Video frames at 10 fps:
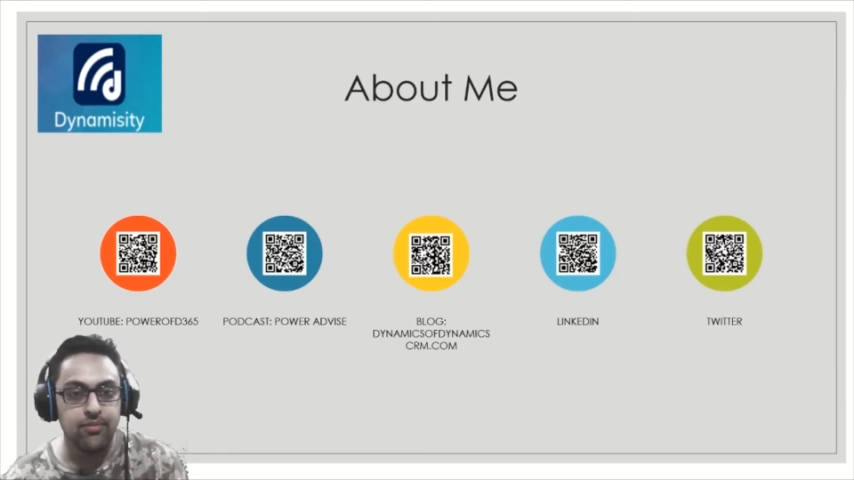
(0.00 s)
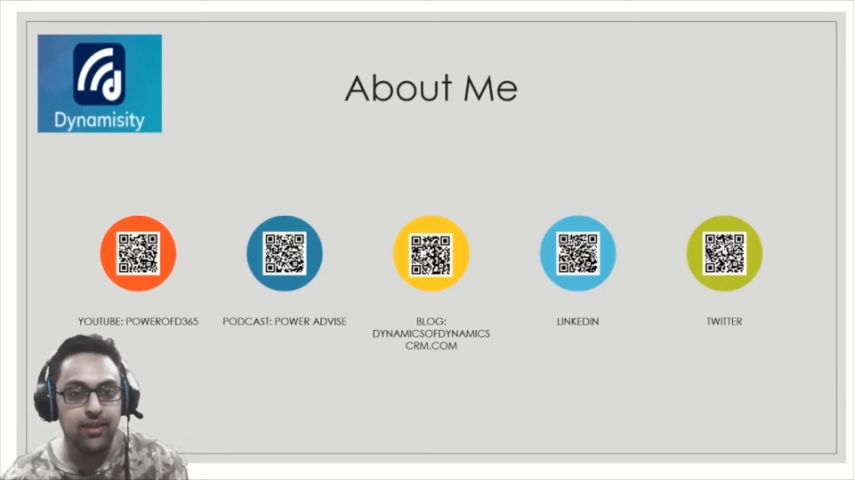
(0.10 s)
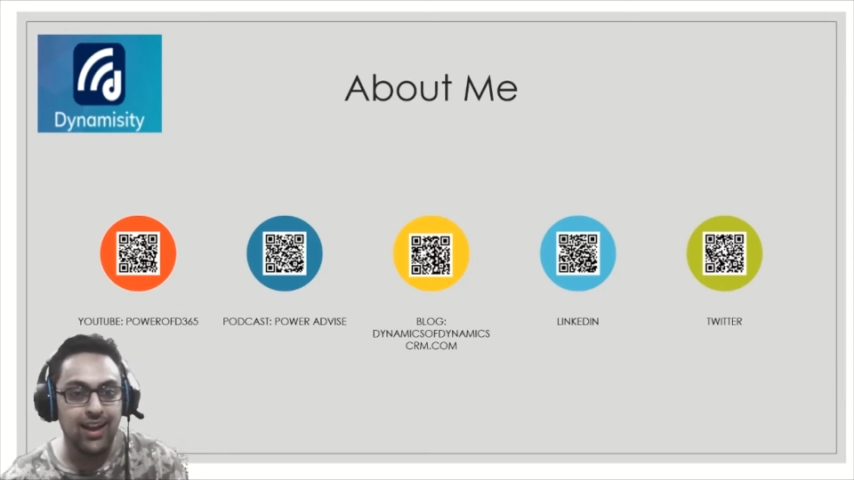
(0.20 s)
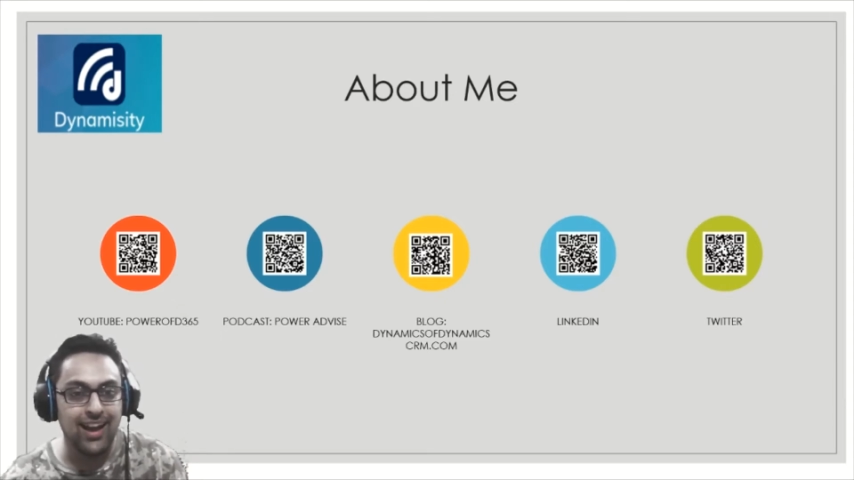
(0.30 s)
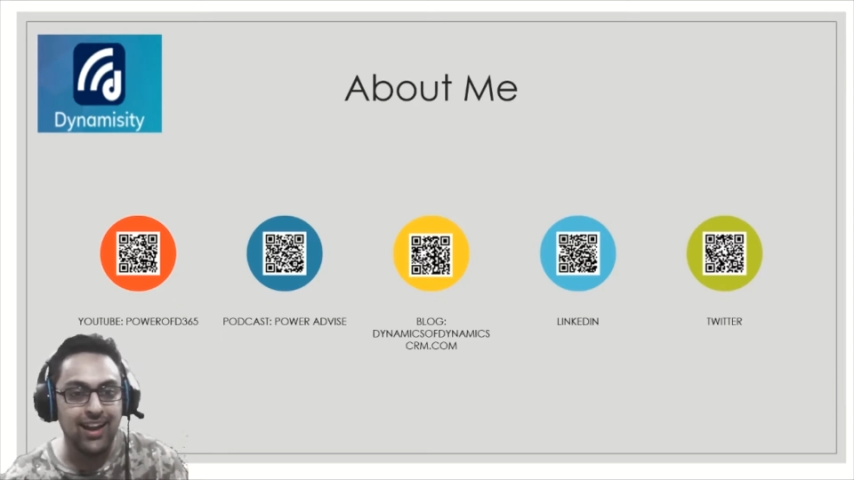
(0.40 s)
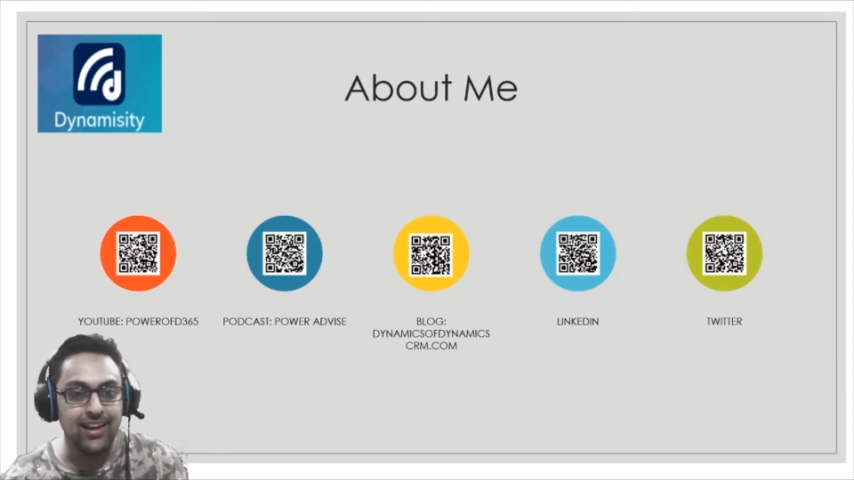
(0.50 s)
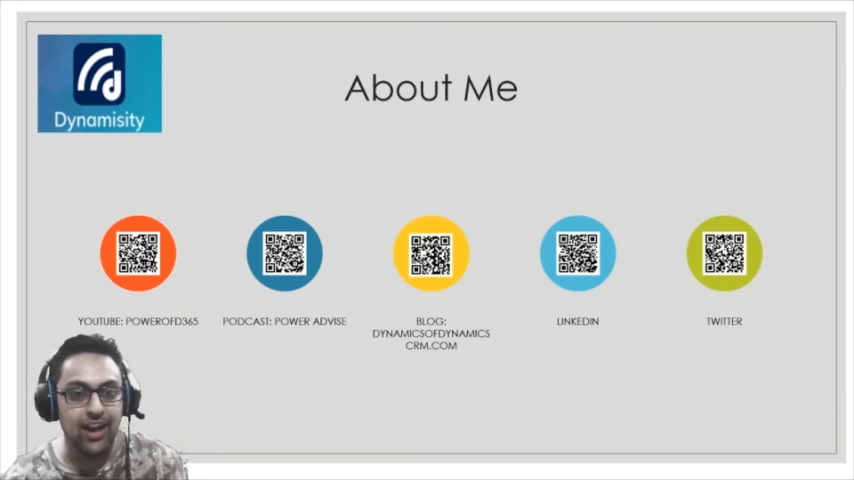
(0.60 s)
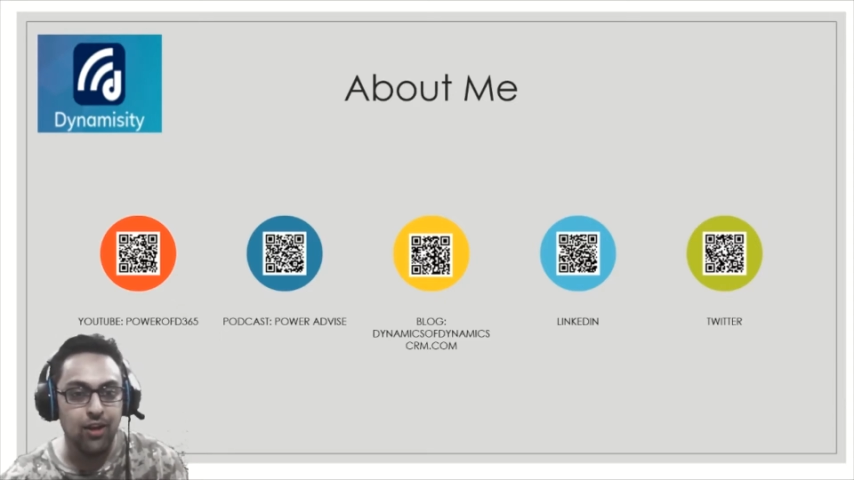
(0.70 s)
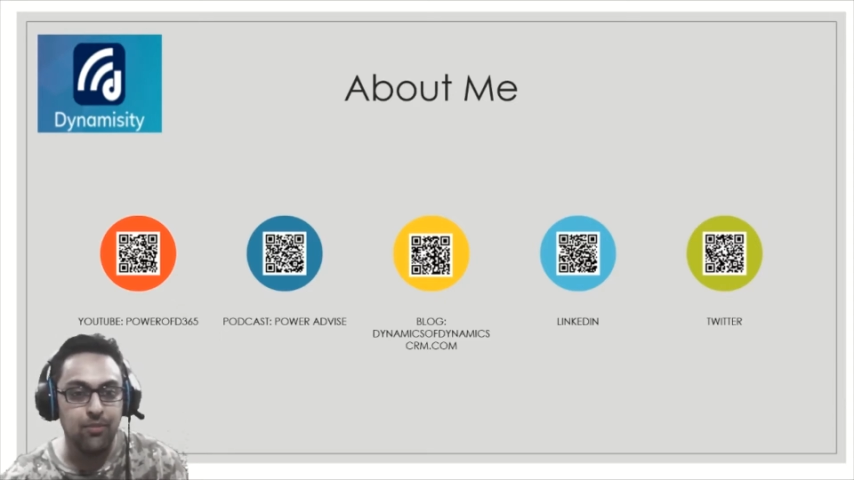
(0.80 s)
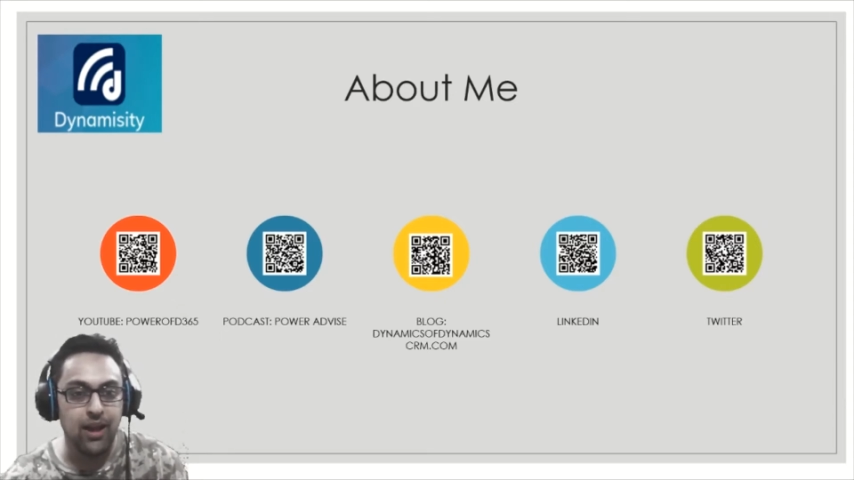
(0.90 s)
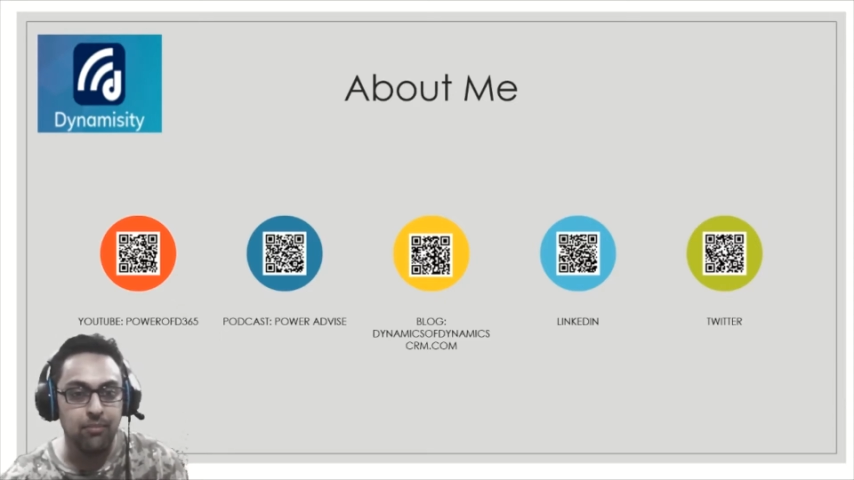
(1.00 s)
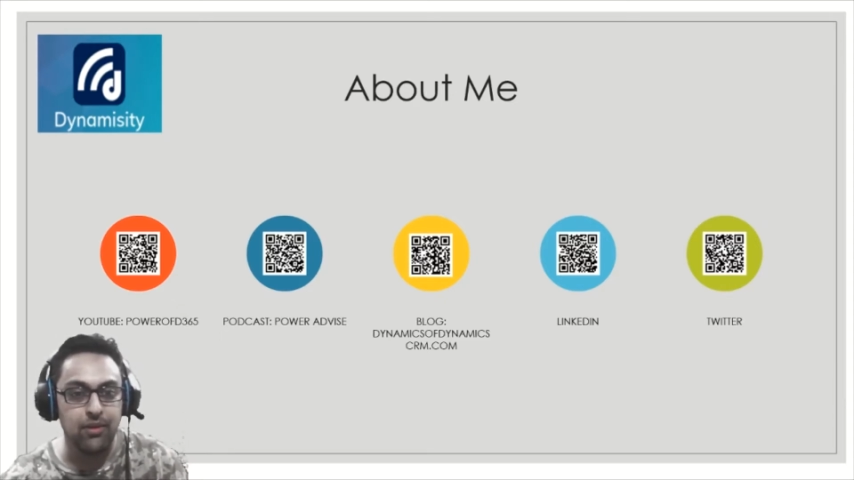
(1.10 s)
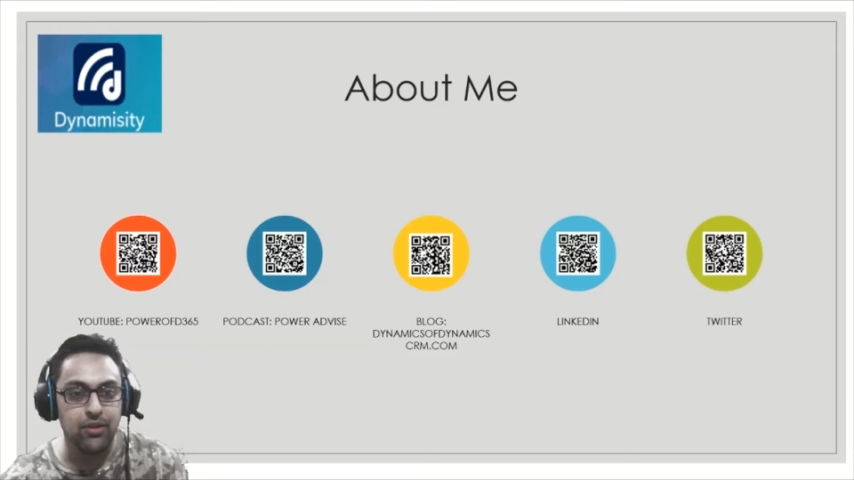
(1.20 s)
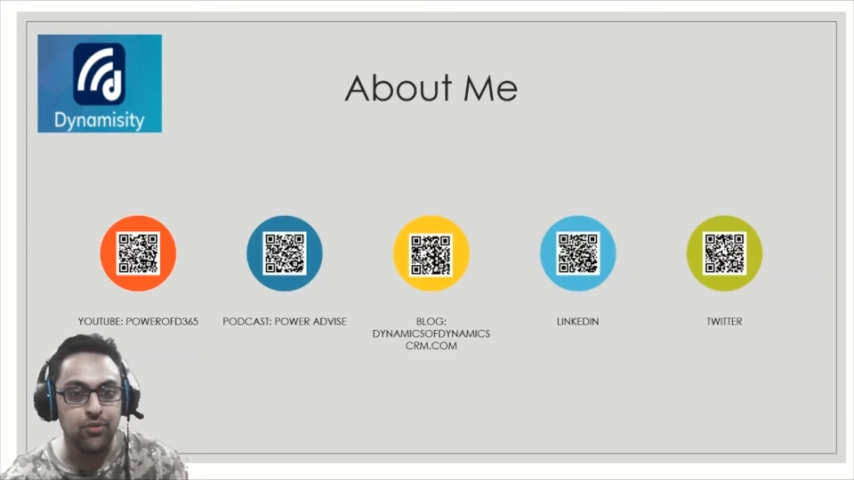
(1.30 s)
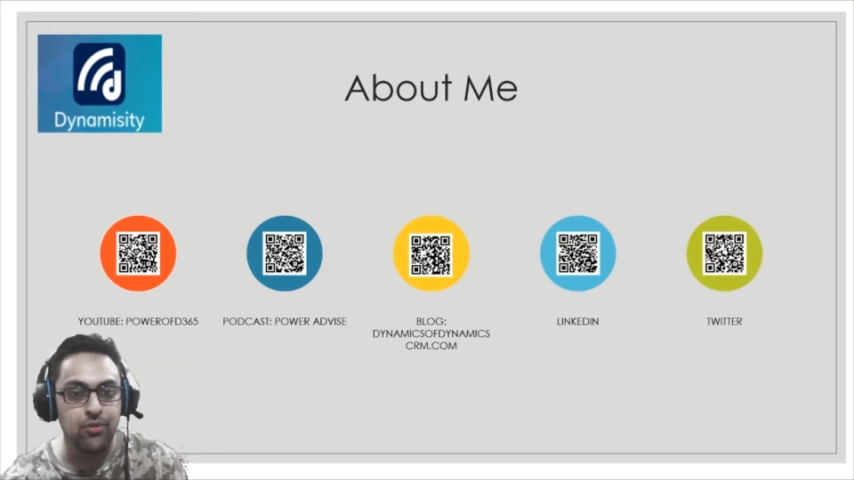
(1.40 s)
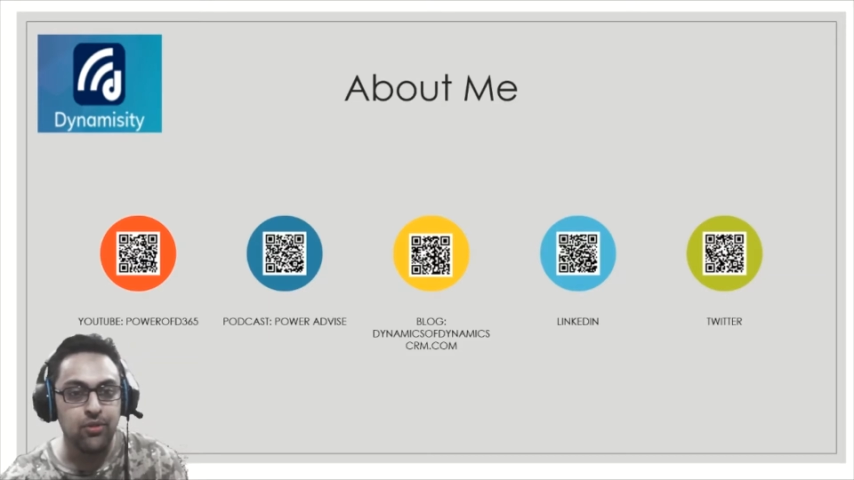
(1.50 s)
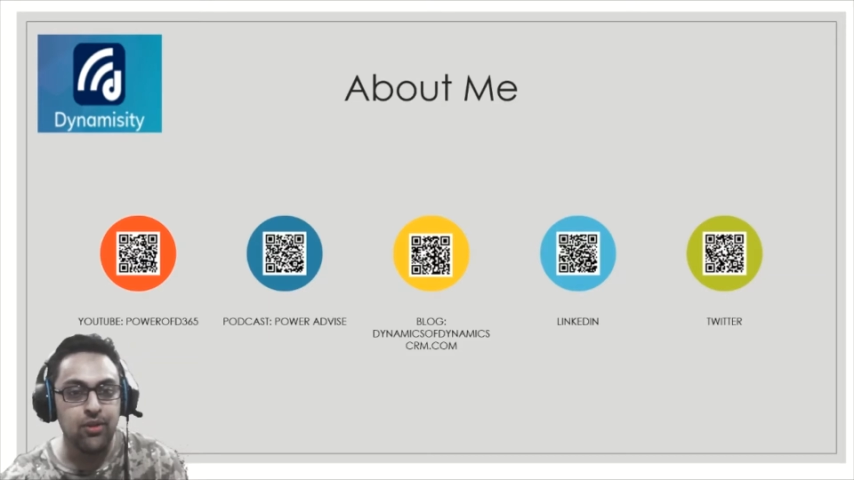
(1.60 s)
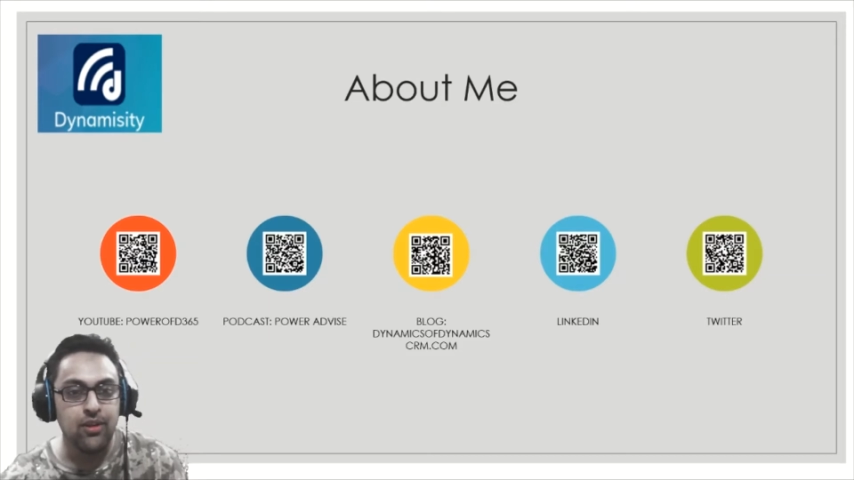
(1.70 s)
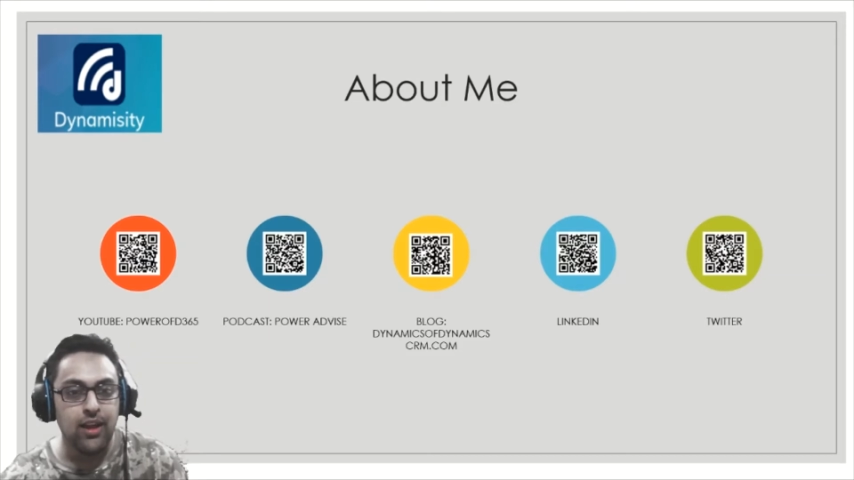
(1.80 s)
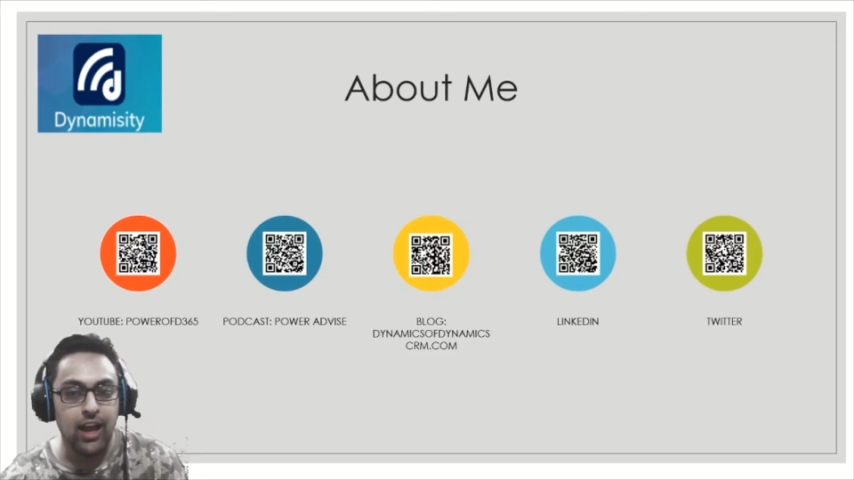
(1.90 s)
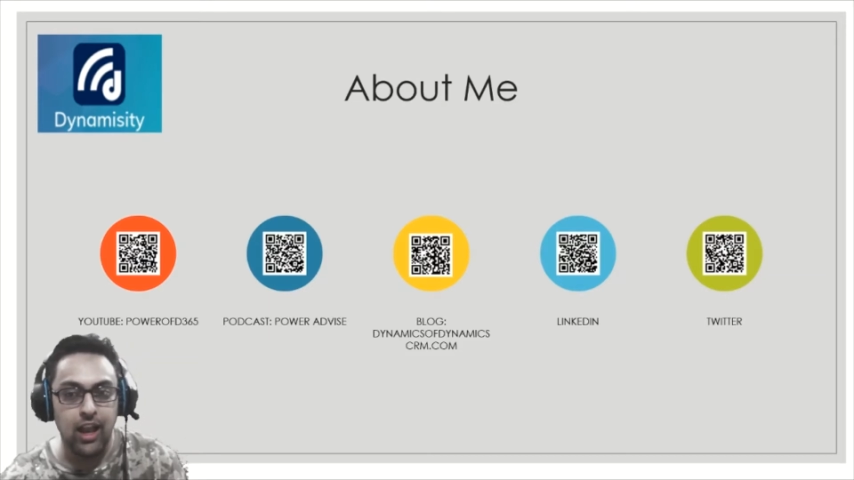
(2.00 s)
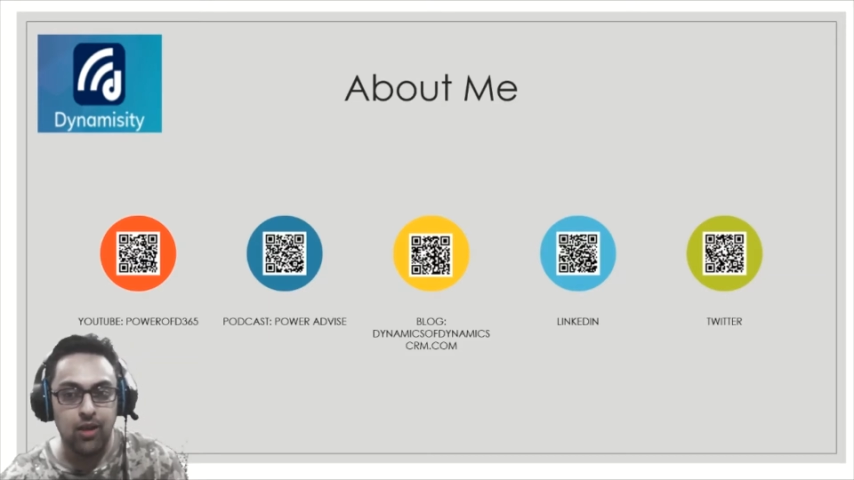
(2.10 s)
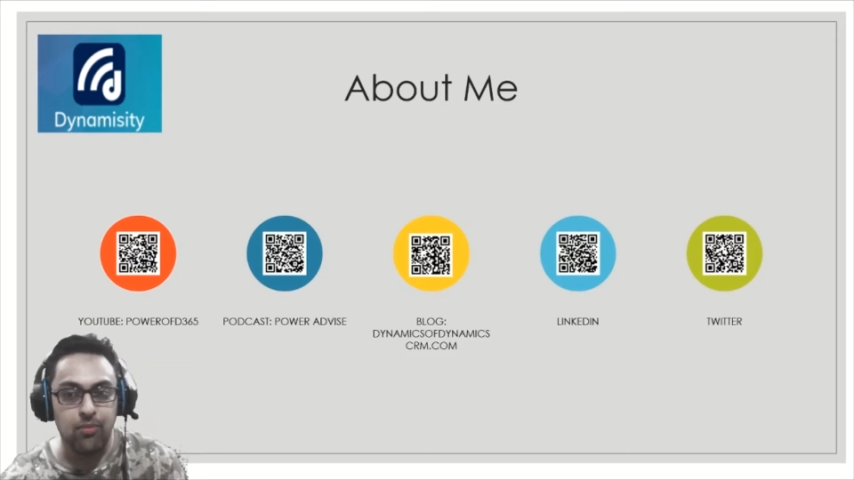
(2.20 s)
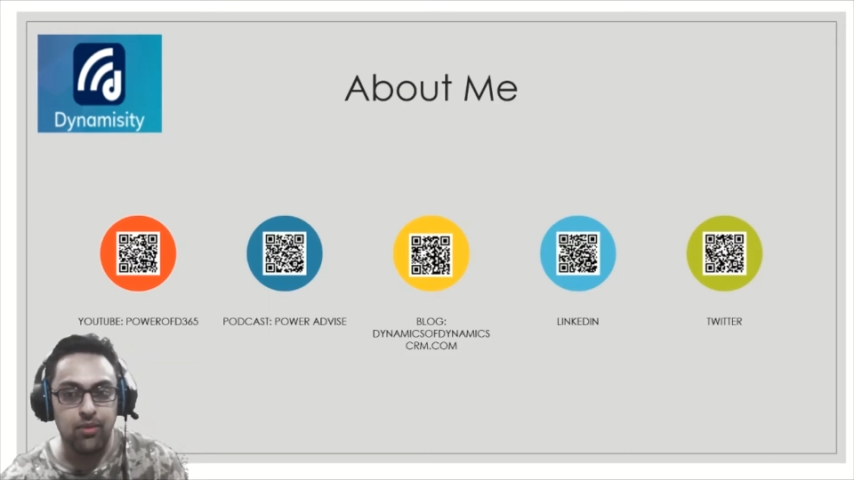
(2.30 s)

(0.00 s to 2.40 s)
and I'll be happy to help.